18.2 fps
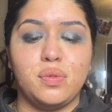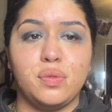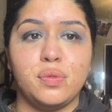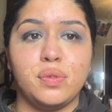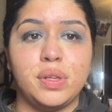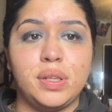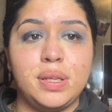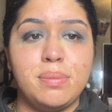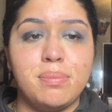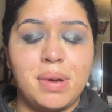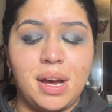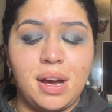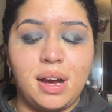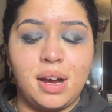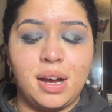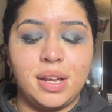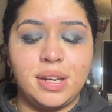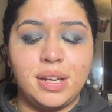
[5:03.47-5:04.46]
really
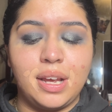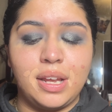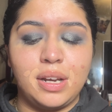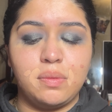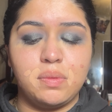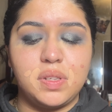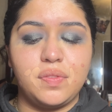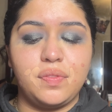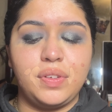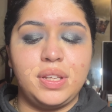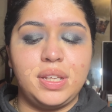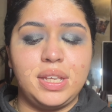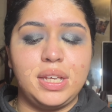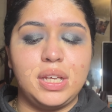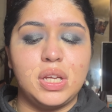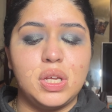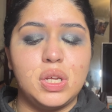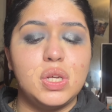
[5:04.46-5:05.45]
bad and it was
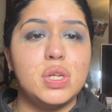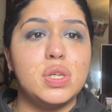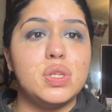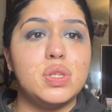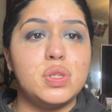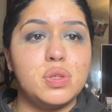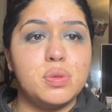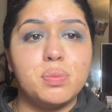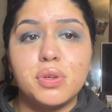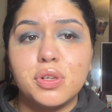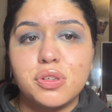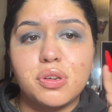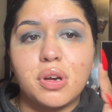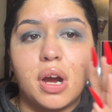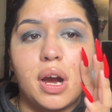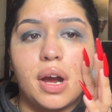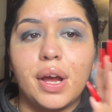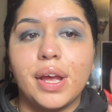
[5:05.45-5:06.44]
feeling super
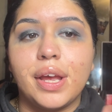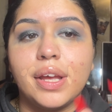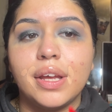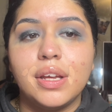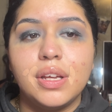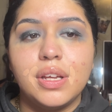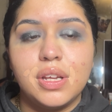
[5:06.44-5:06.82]
dry.